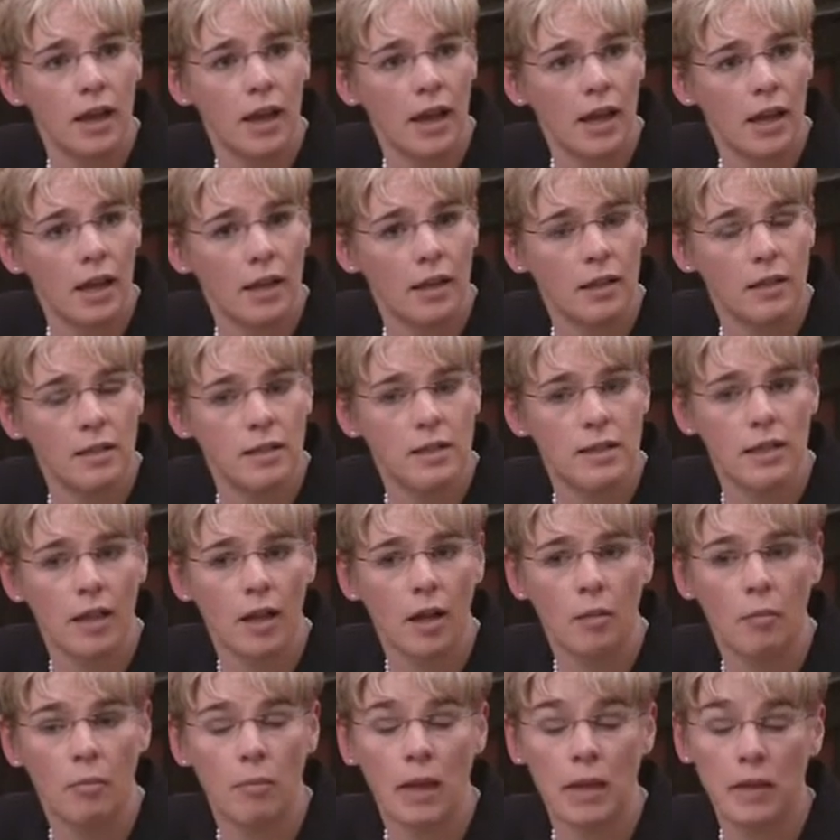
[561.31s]
And
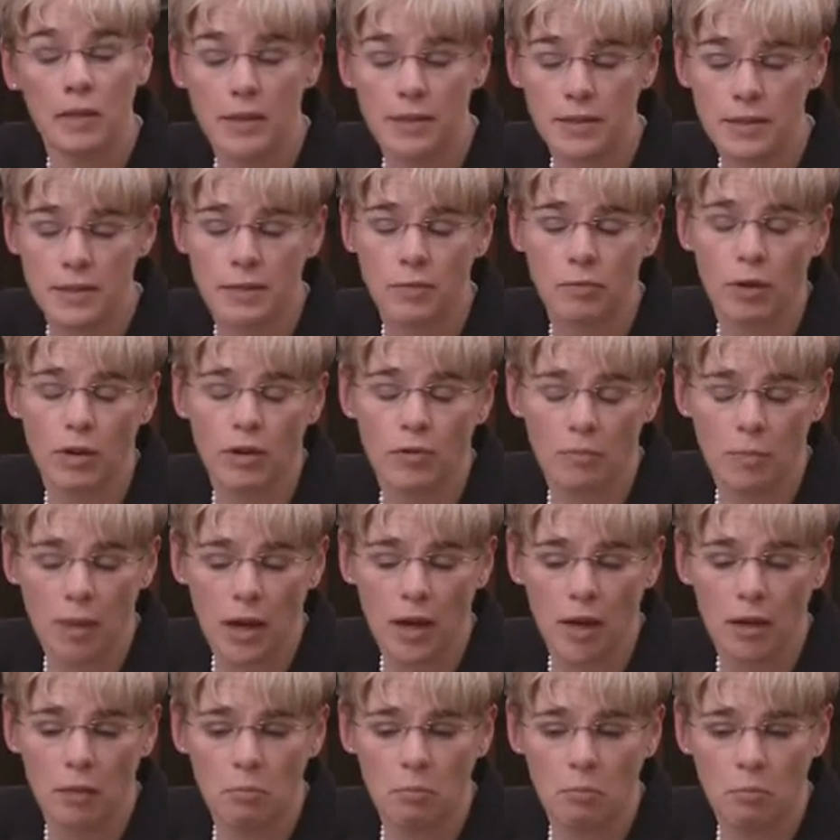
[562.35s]
this is one of
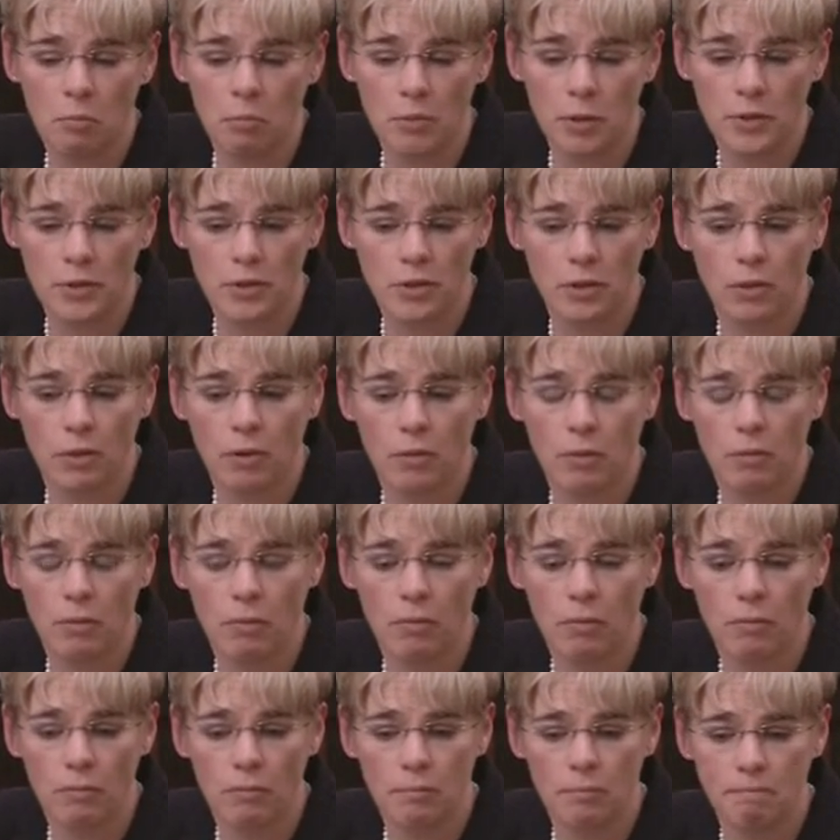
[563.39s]
my
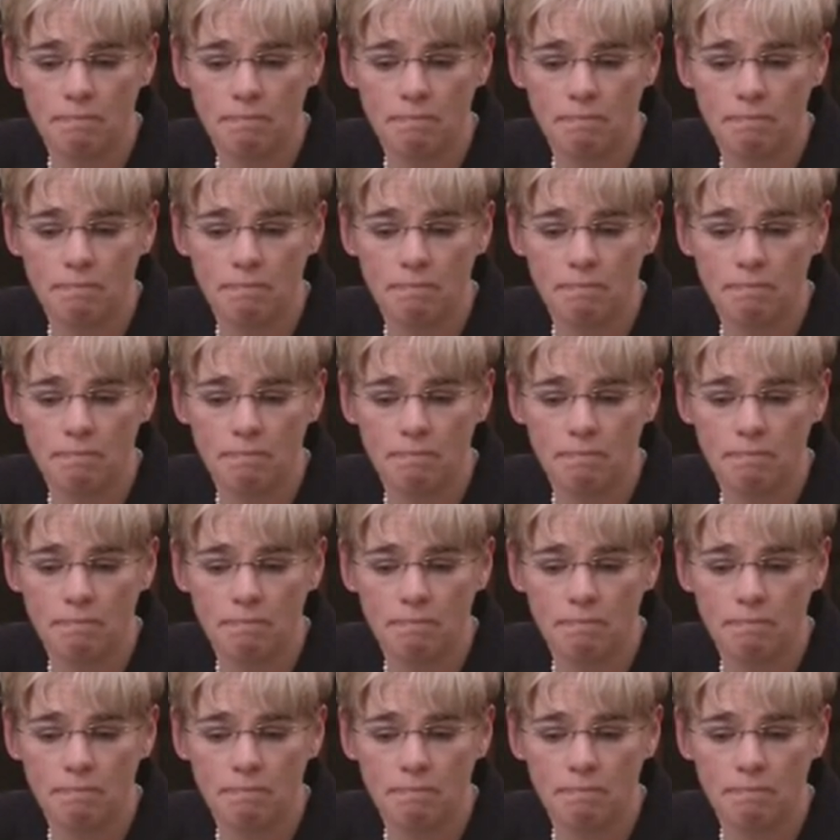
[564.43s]
personal